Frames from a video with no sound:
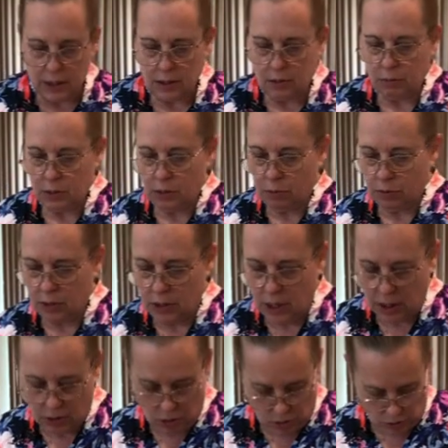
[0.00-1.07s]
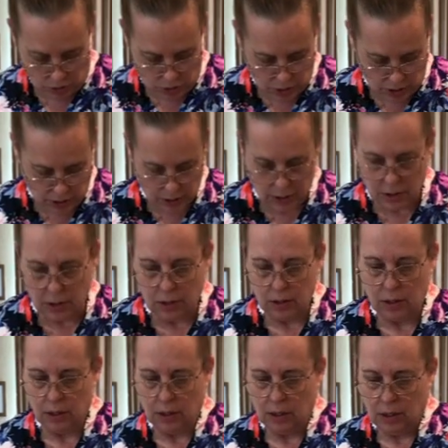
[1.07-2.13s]
some substantial chunks.
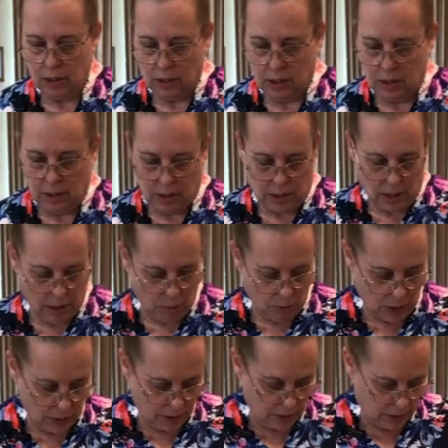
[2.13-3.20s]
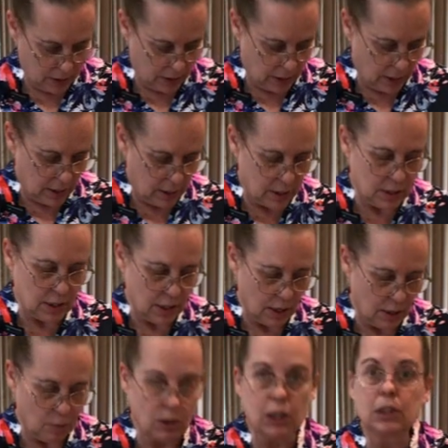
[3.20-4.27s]
I want this, as I said, I
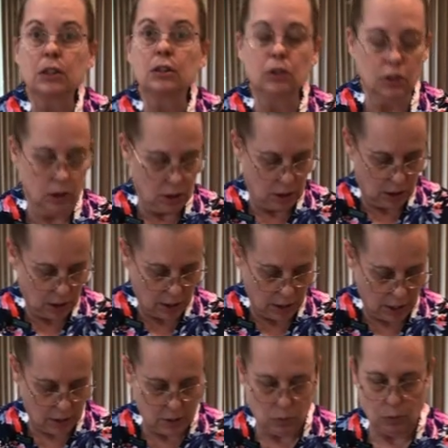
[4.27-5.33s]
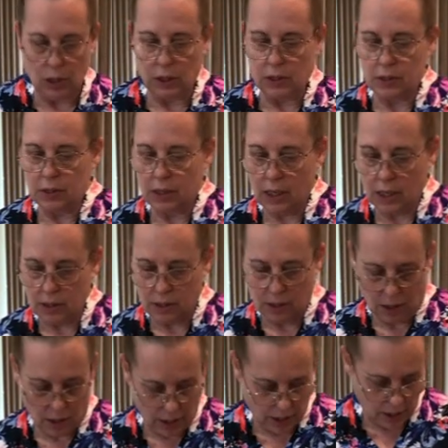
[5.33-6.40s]
want it to look hearty as well as taste
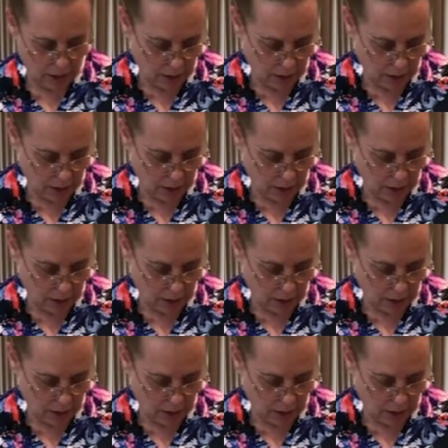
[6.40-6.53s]
hearty.